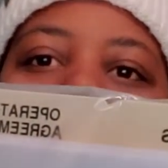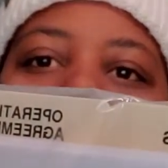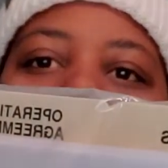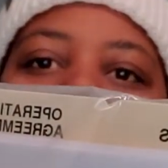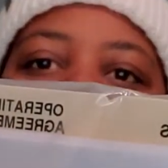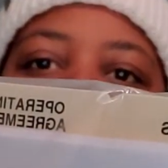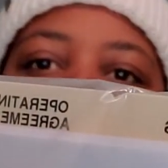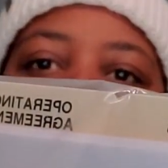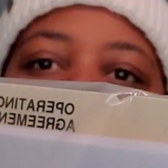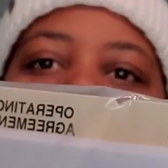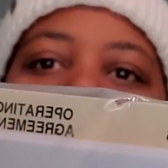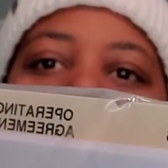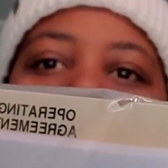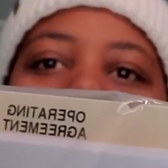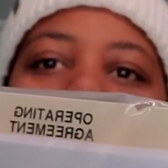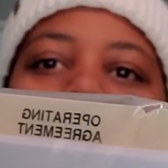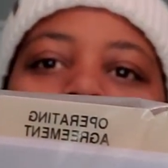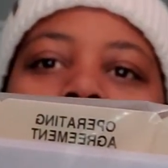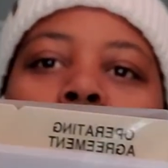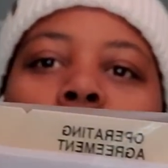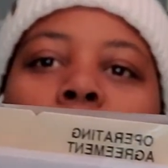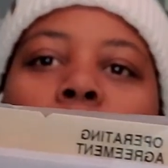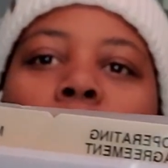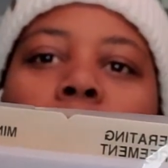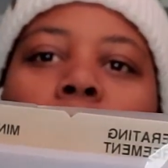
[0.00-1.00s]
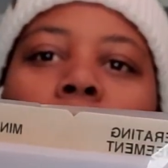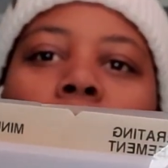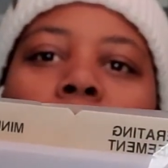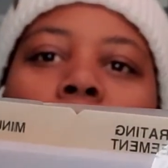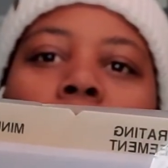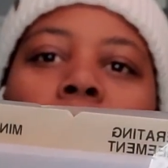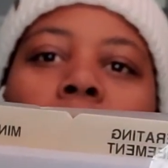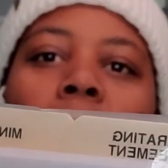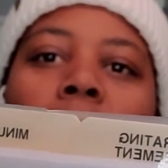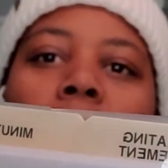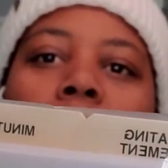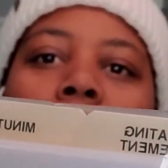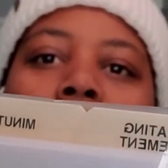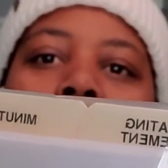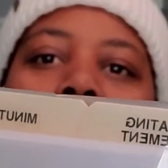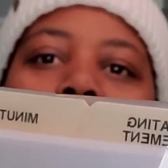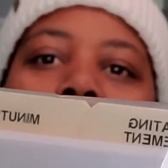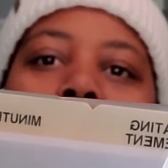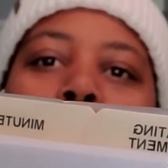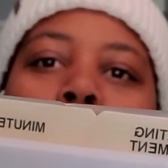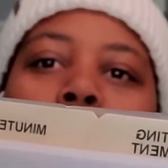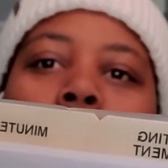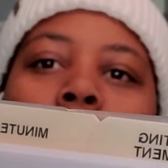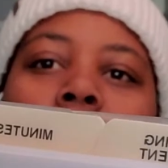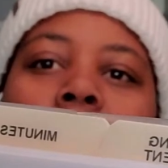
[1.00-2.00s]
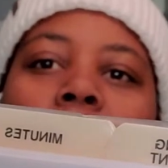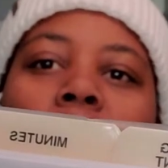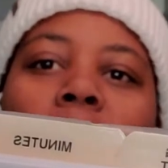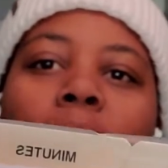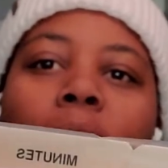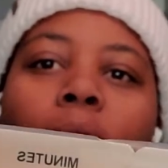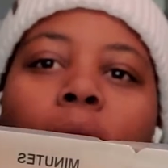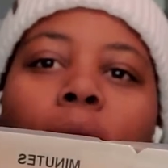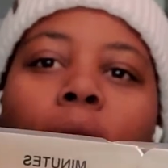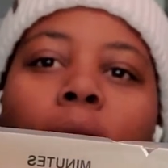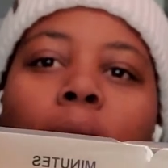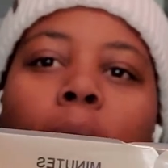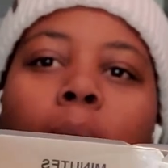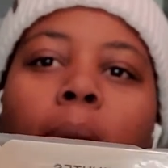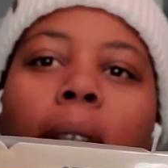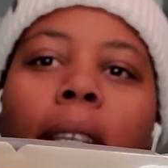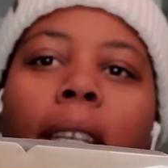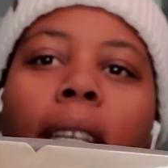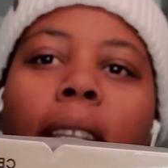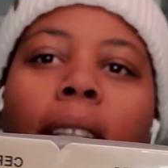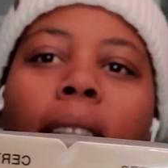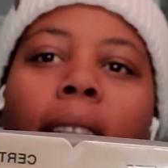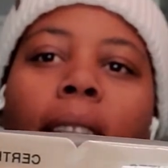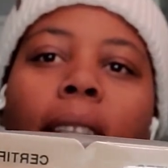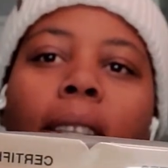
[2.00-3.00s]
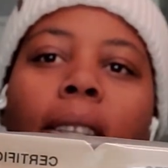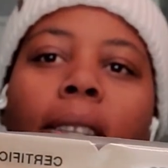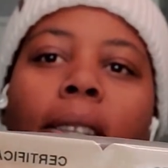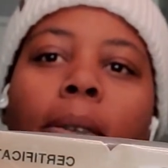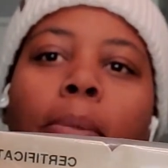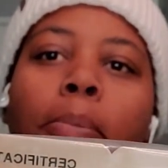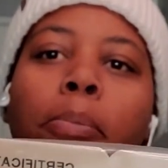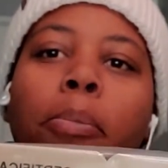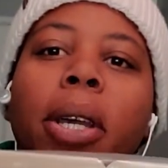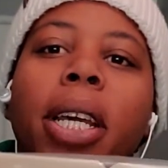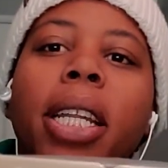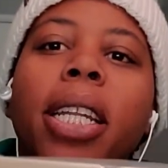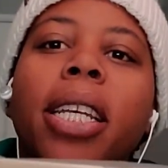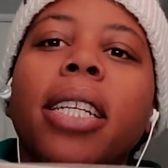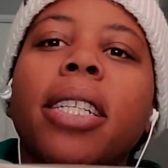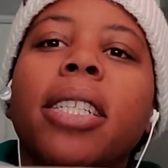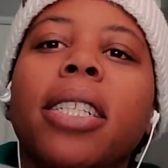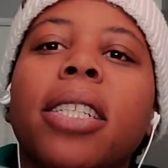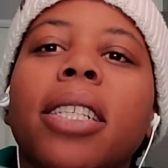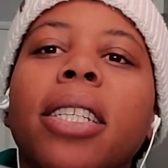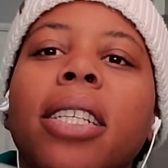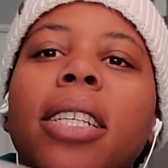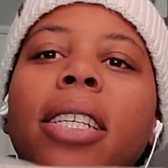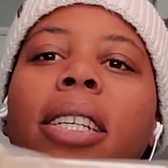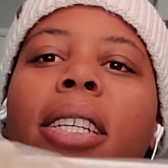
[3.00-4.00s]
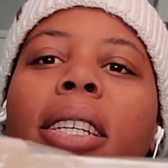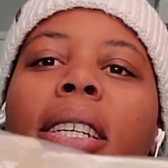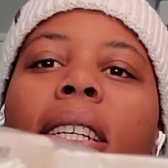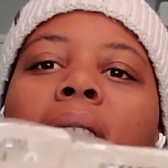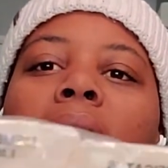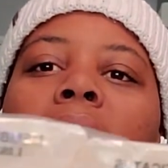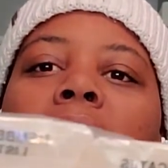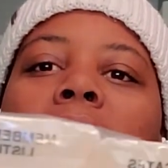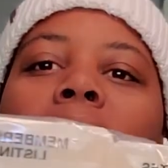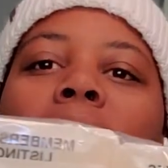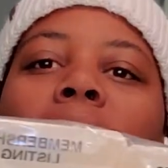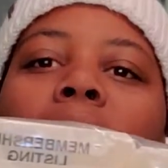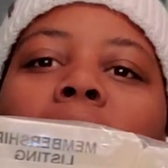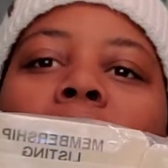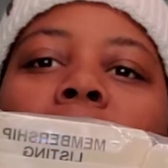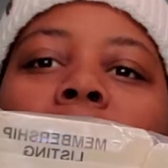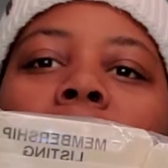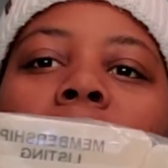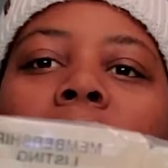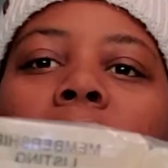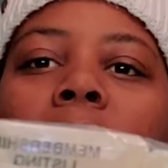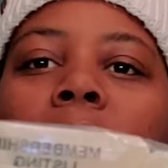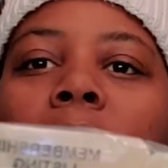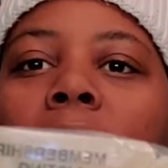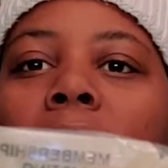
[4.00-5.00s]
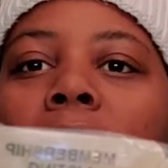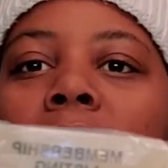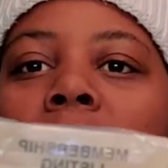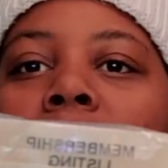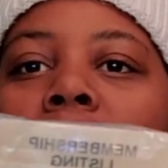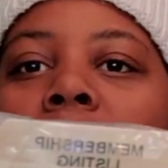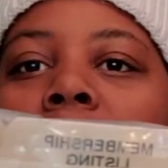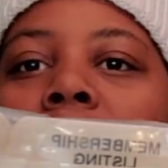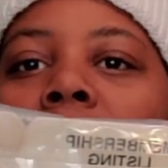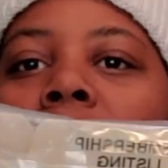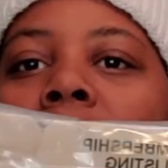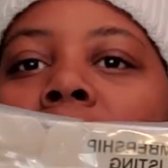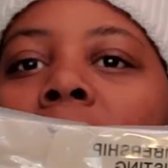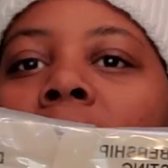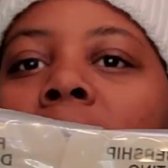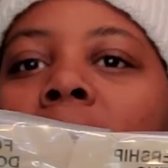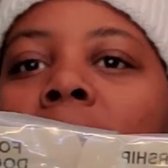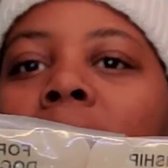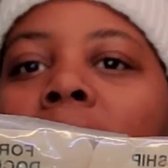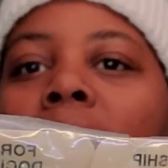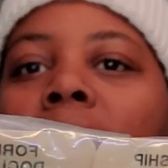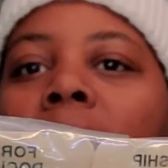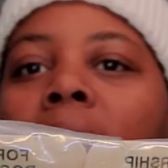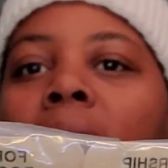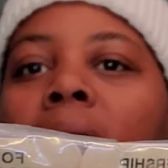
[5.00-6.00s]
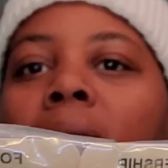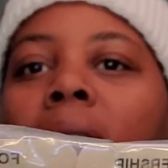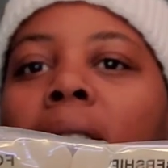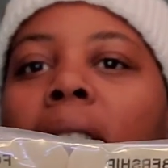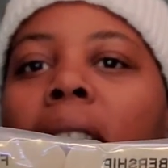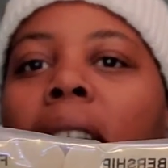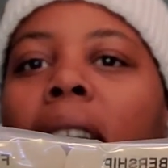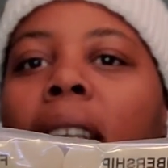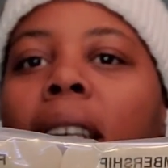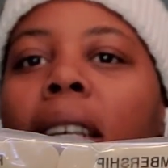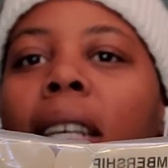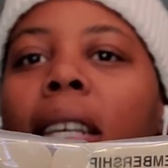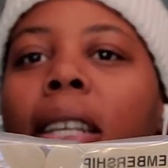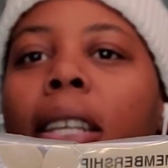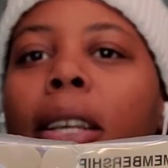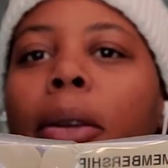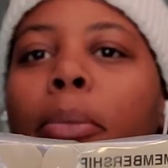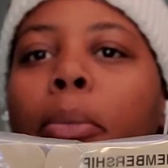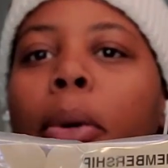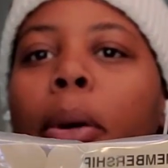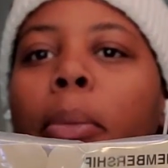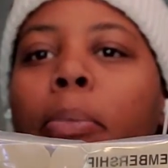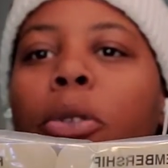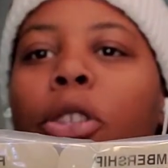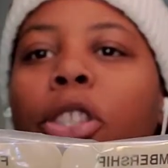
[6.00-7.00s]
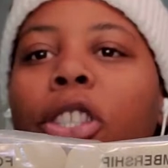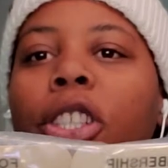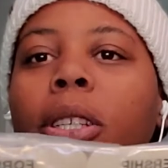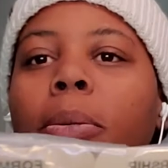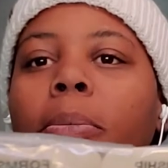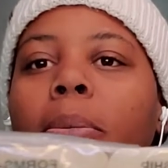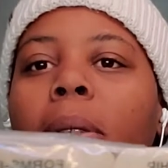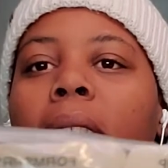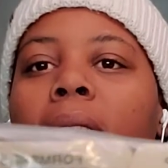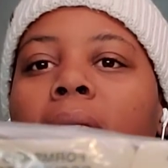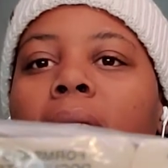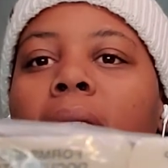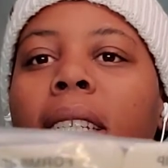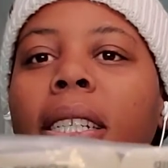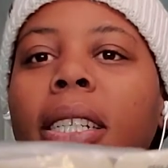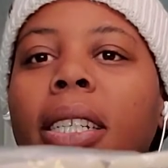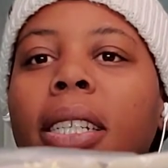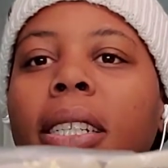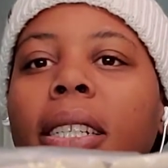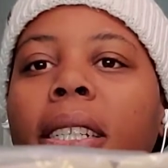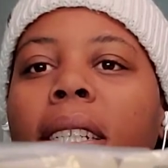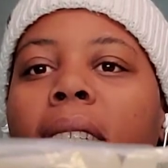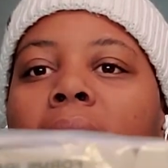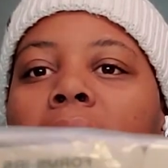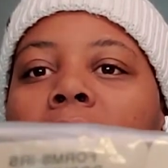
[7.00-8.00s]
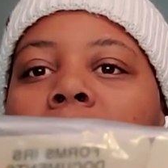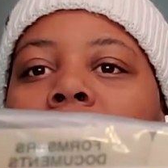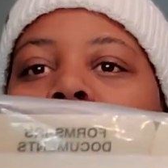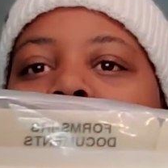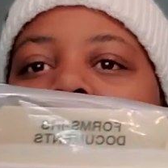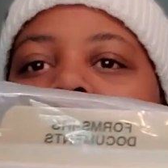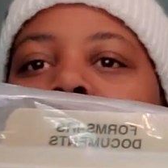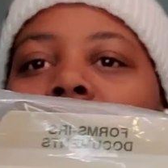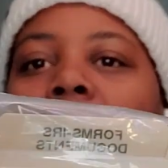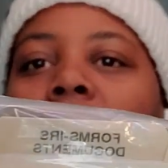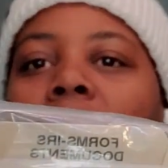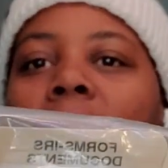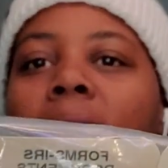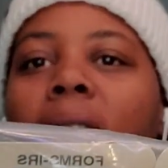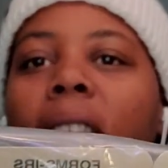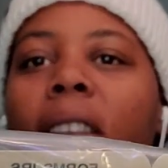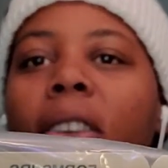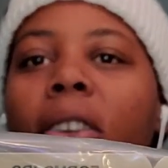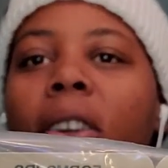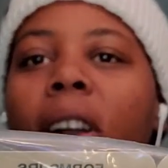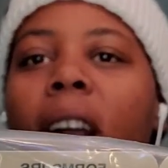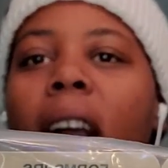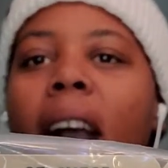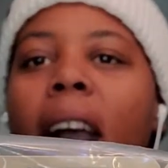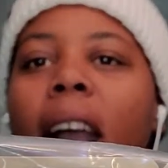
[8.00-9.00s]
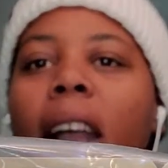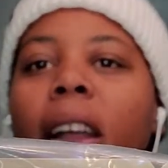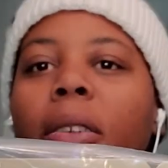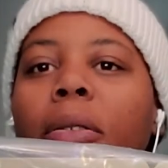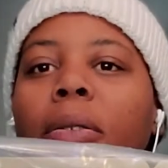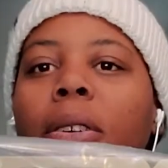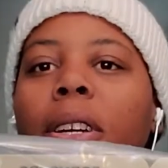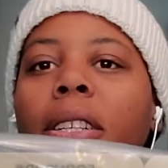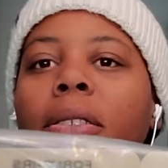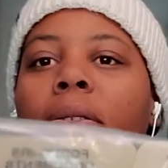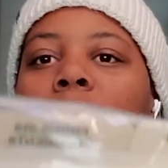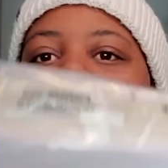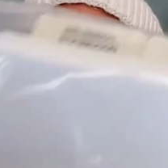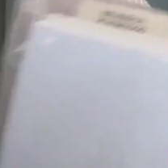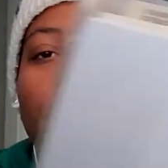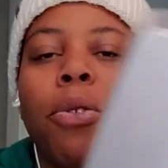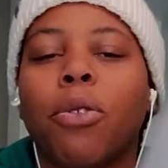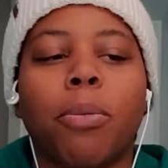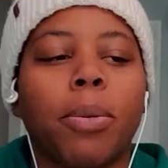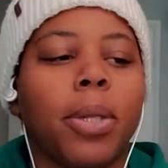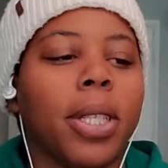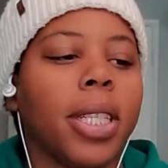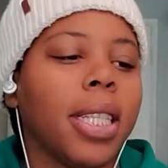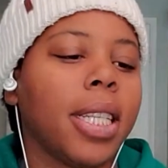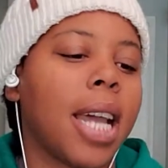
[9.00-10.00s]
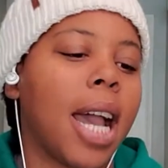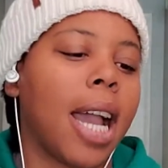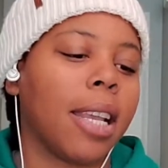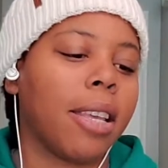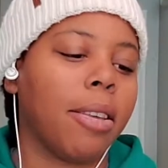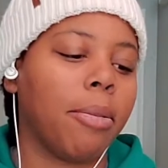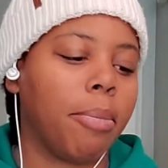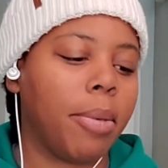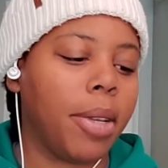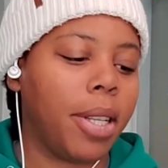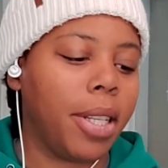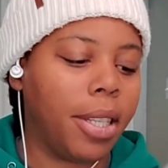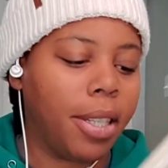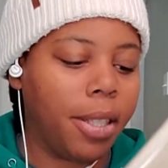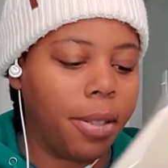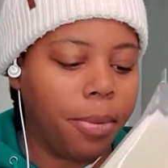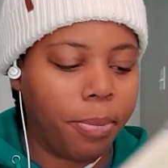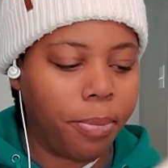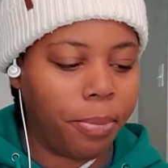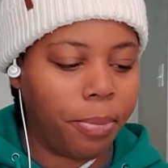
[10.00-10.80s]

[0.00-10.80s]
Your articles, operating agreement, your minutes, your certificates, your membership listings, and your IRS forms and documents.